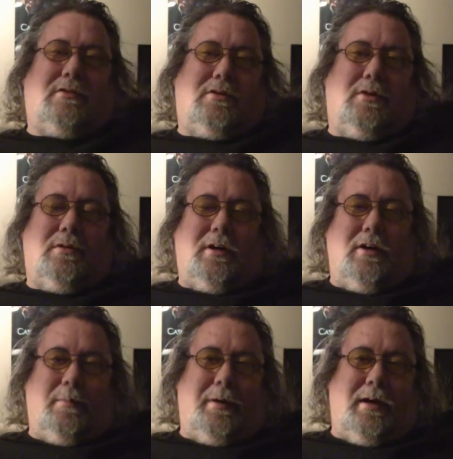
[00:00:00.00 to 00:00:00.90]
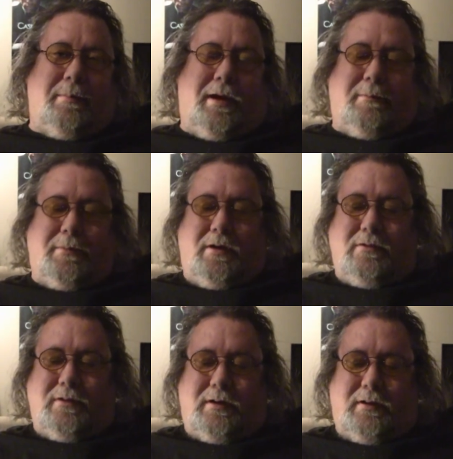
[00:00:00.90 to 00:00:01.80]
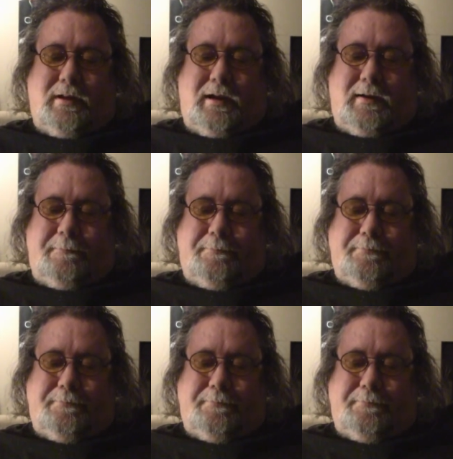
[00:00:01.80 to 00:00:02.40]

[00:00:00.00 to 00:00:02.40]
talk a little bit about music and that.